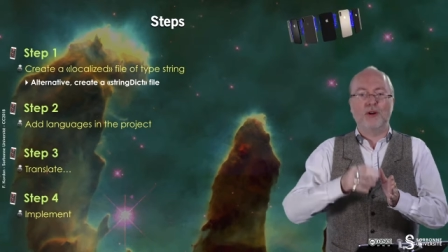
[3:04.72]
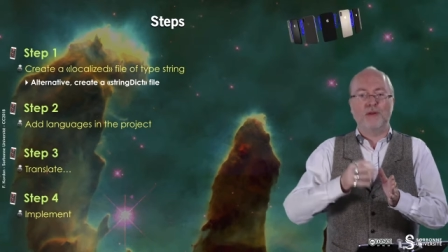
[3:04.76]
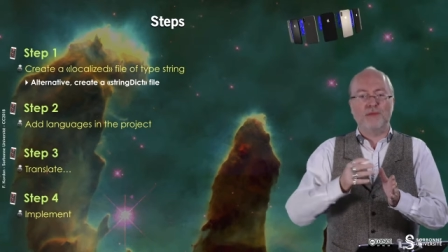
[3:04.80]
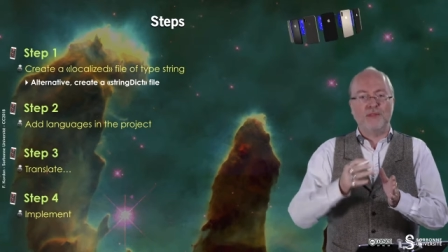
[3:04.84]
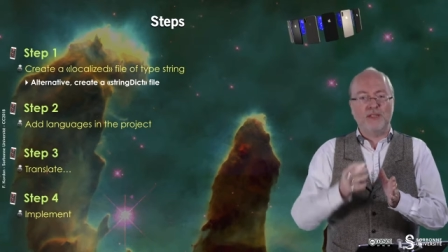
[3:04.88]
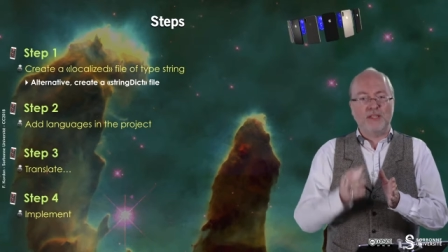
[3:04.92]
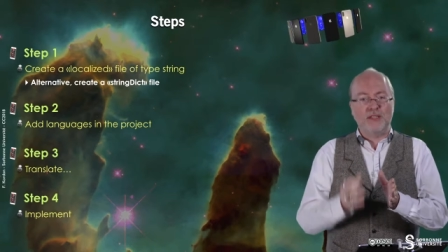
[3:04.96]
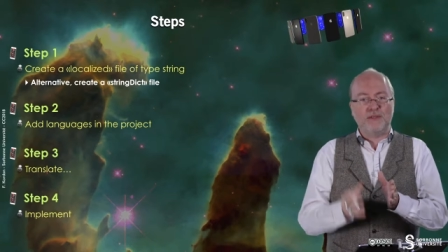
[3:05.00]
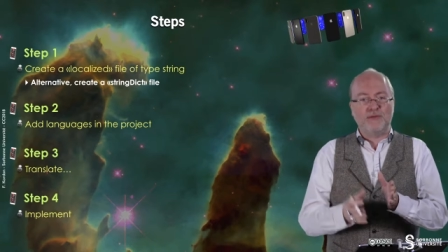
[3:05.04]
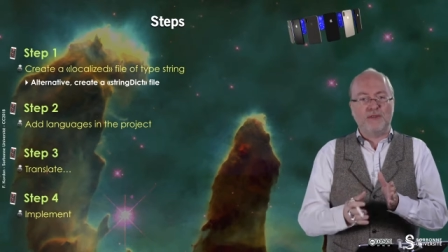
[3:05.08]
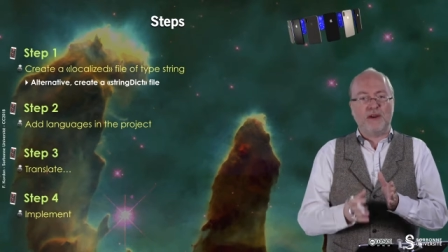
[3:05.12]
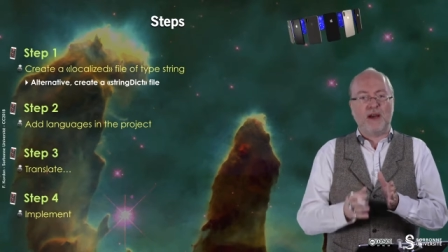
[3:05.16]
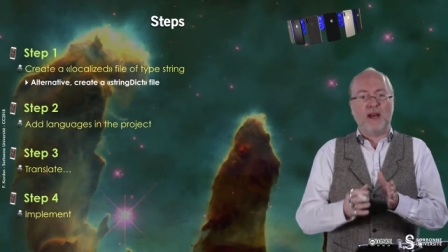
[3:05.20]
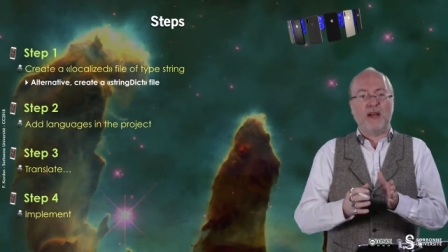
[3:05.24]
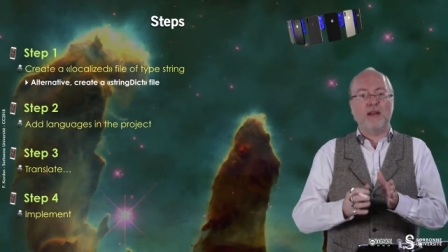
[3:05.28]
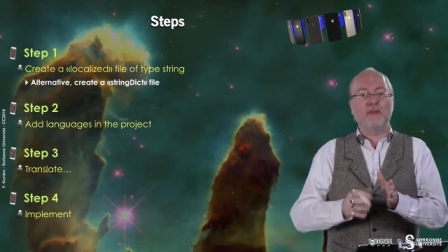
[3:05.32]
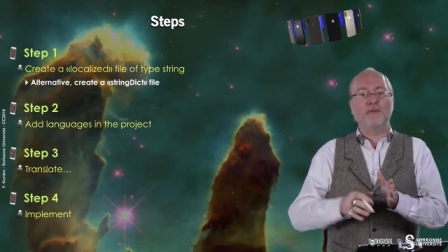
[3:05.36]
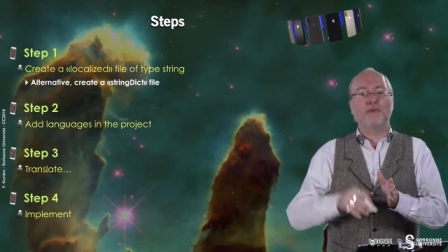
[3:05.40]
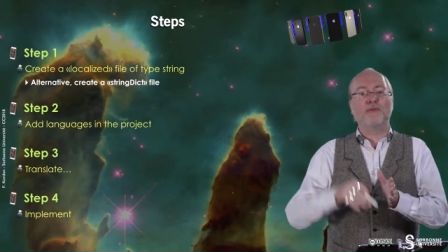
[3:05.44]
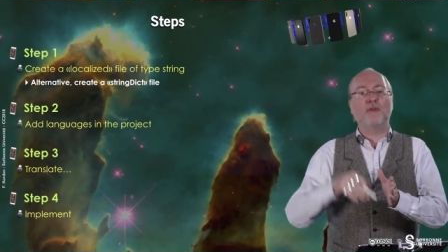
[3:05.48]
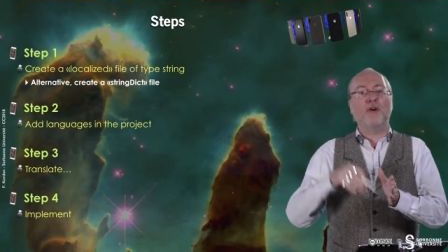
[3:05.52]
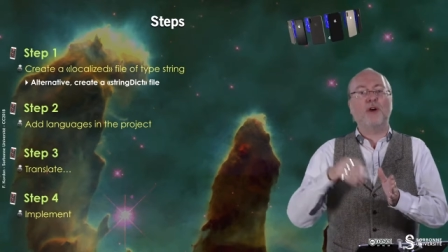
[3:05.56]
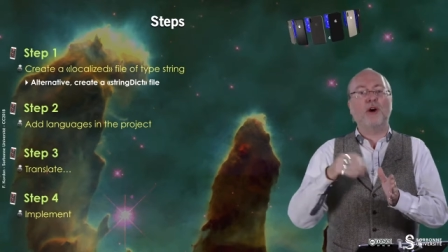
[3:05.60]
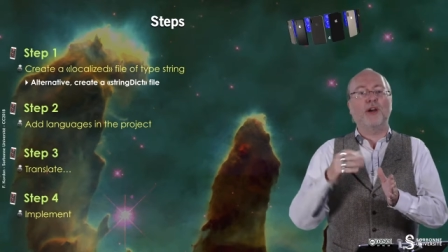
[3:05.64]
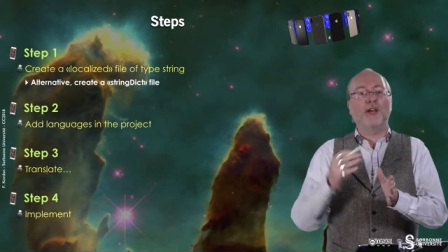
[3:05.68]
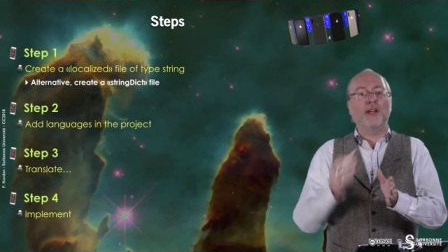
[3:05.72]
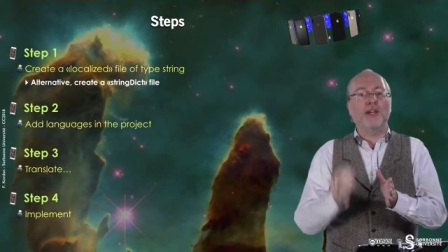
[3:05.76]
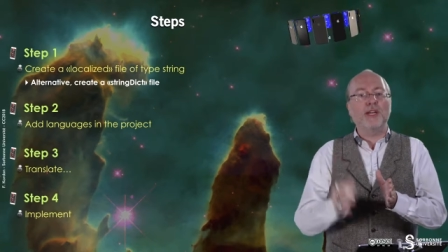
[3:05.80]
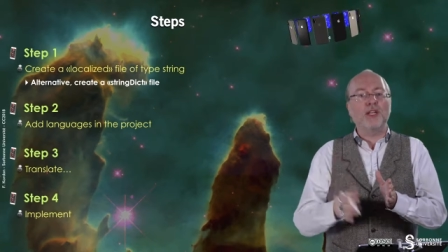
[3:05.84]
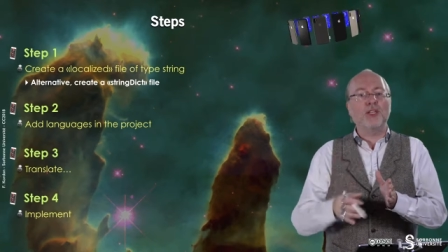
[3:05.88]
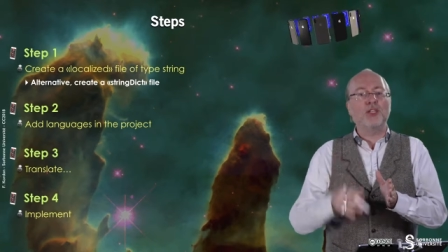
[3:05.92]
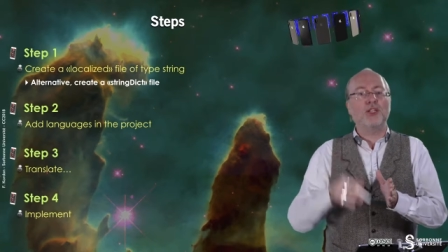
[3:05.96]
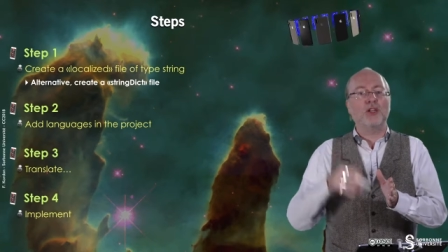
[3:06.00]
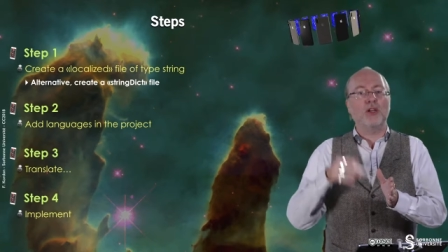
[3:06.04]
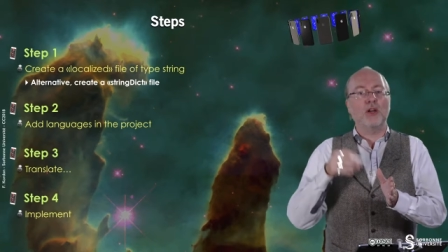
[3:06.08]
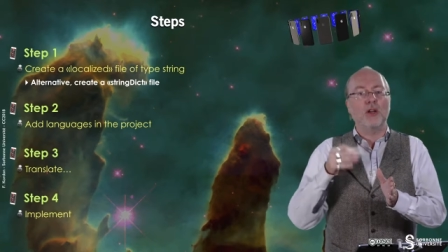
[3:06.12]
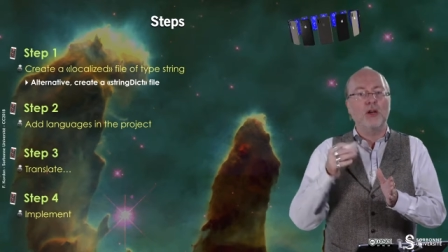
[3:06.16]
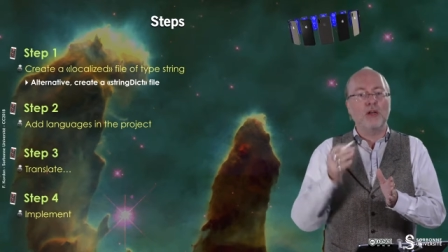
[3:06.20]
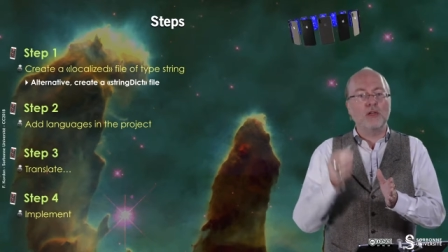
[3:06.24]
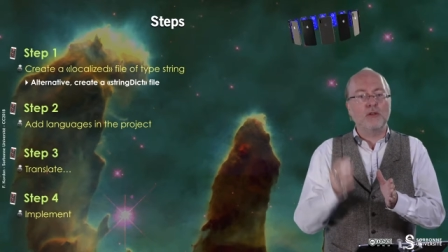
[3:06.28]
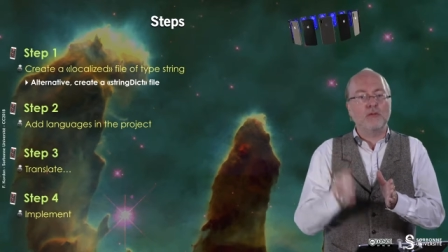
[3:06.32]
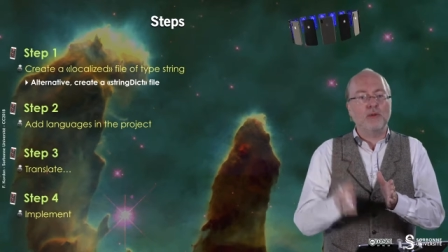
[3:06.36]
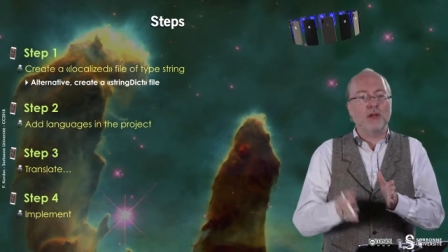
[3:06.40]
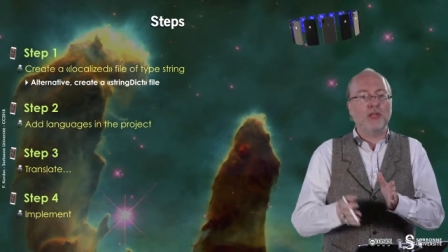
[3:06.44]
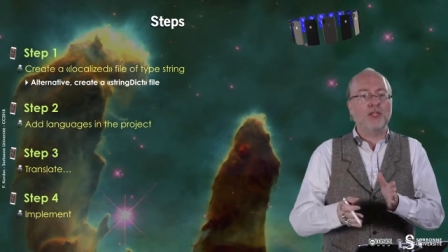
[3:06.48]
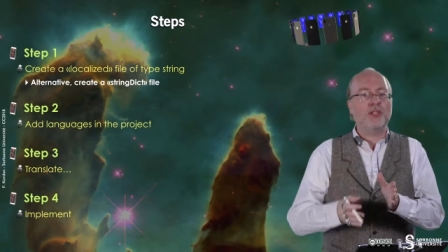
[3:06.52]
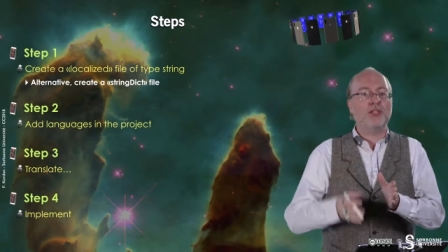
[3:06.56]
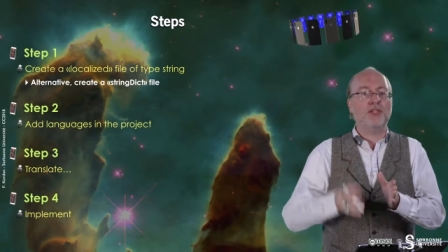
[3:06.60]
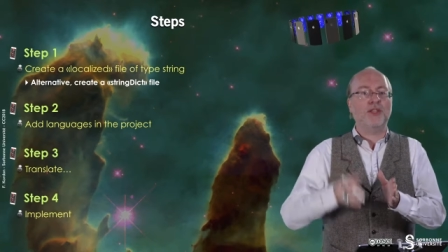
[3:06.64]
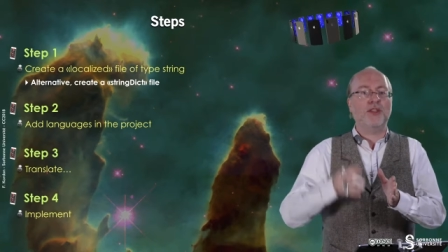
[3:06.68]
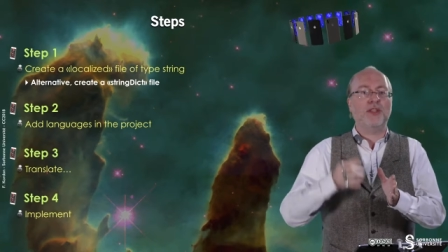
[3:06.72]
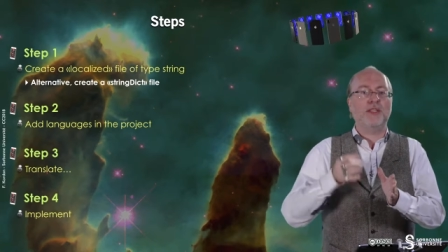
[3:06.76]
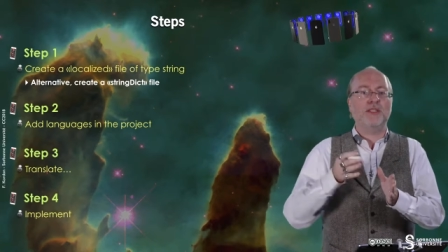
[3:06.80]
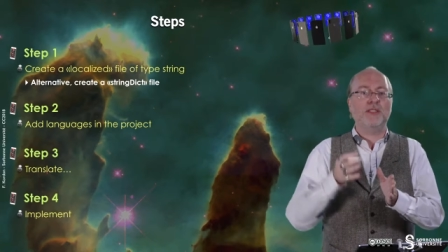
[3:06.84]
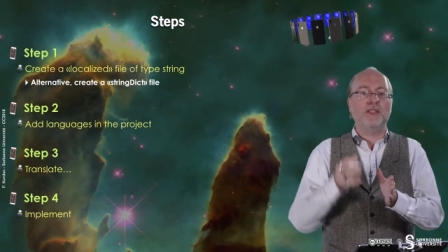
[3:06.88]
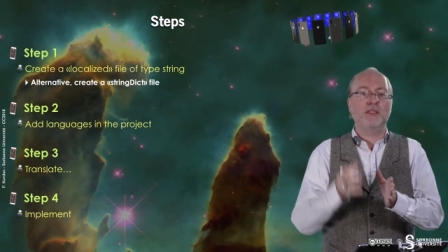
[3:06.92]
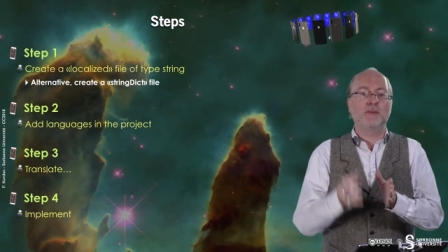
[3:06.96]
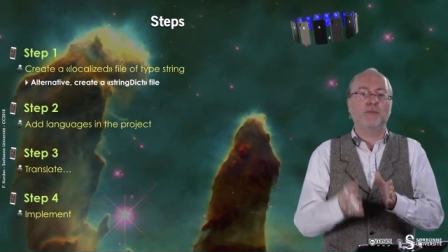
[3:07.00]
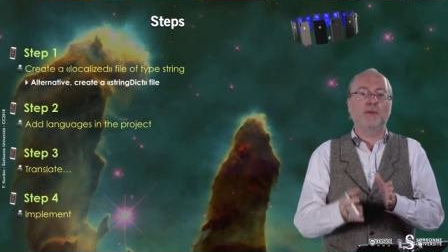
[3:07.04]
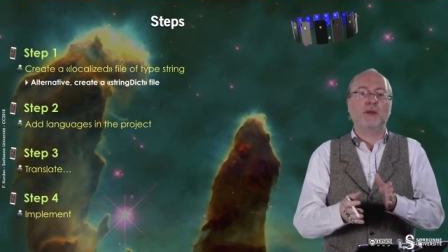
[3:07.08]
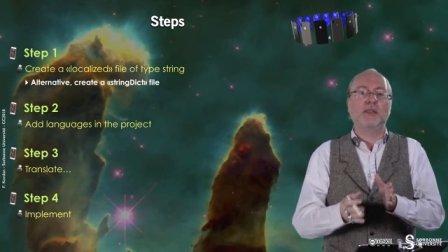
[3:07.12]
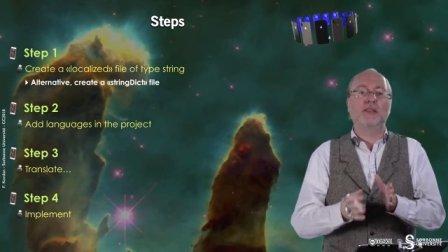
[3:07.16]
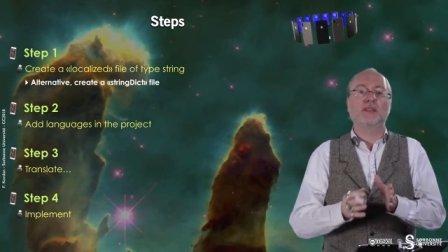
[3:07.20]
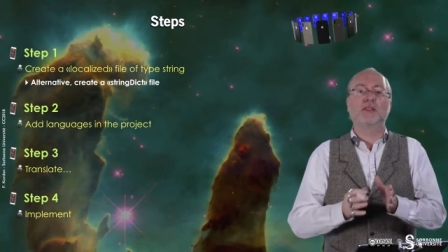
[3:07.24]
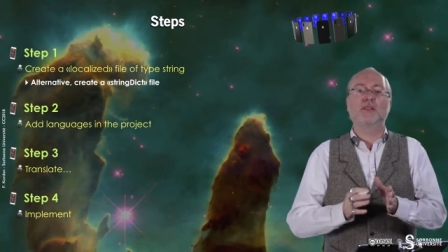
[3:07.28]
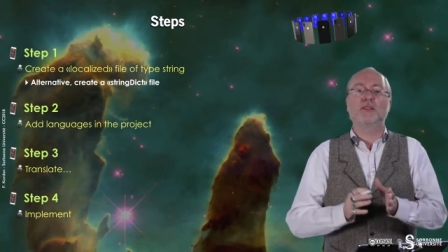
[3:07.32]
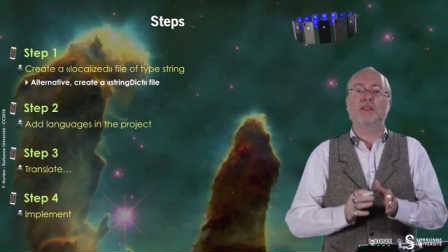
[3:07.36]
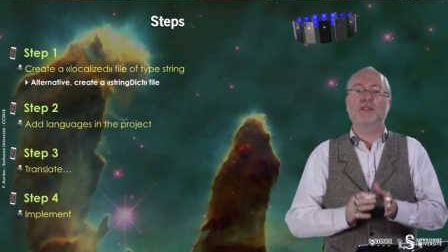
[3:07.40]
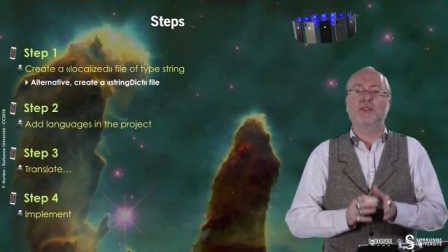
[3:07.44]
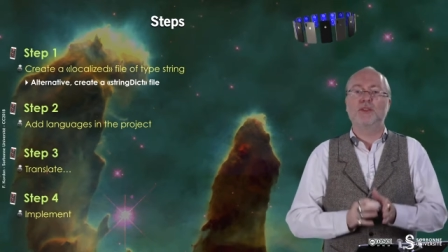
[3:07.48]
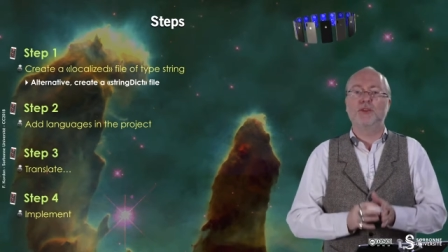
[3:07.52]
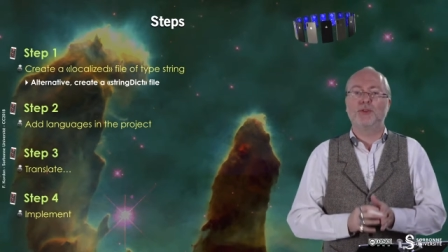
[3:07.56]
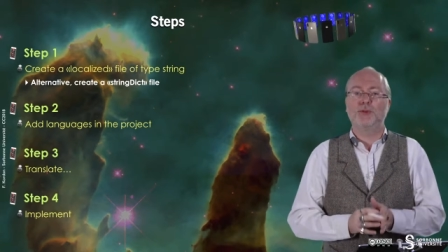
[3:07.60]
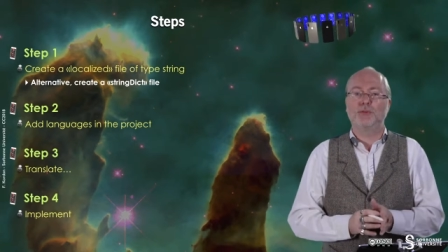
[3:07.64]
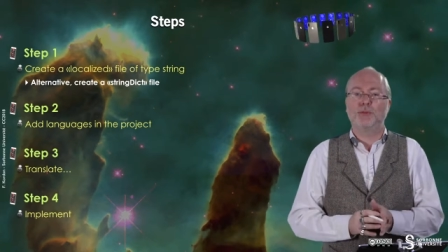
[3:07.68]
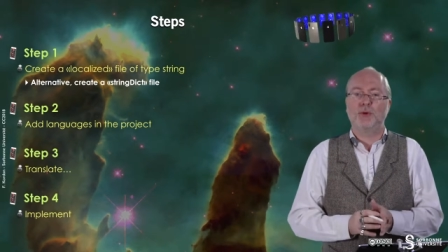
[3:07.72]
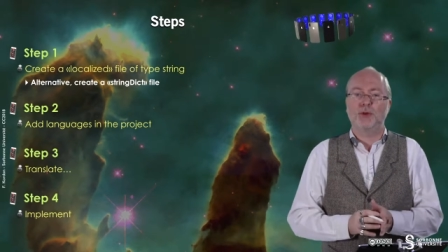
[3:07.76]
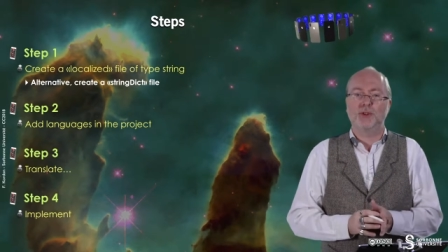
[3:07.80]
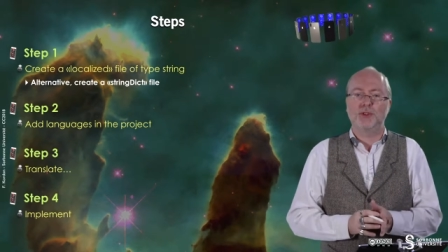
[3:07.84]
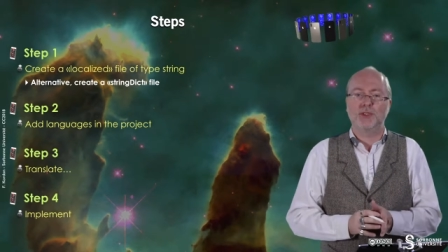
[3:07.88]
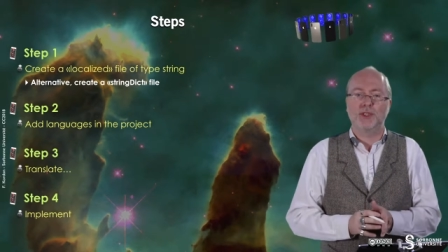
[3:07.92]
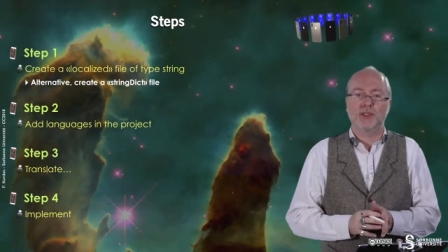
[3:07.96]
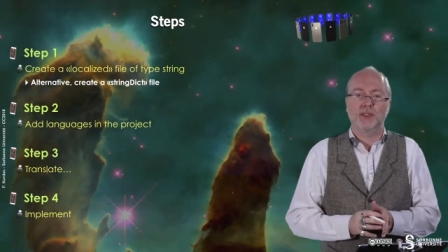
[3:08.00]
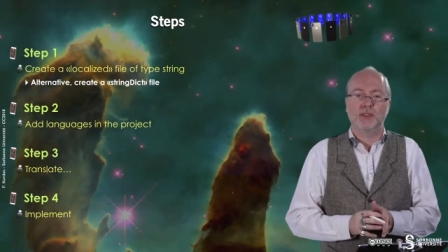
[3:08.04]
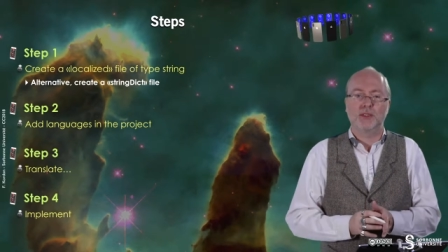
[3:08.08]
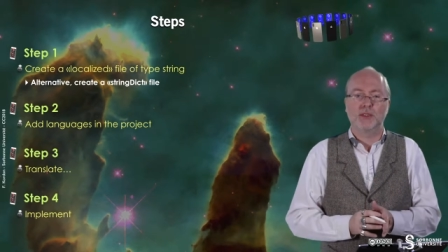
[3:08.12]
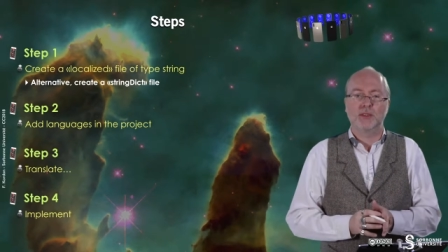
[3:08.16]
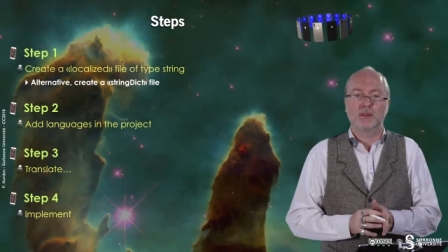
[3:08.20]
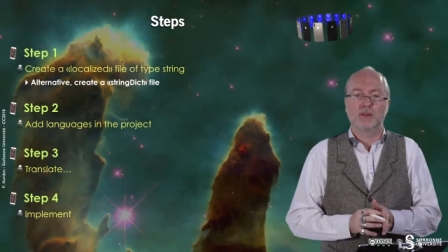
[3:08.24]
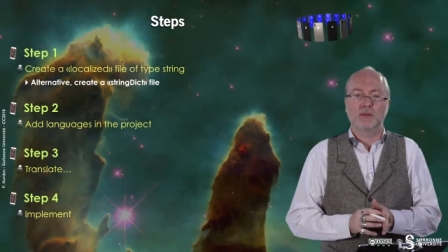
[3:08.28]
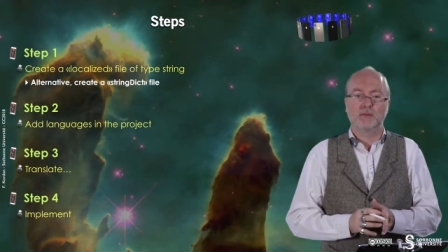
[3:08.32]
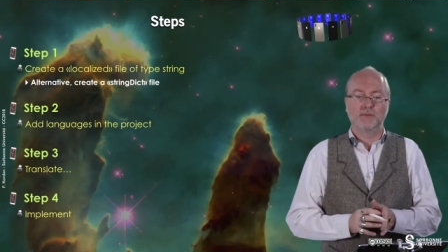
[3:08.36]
of this file for each language that is present in the project.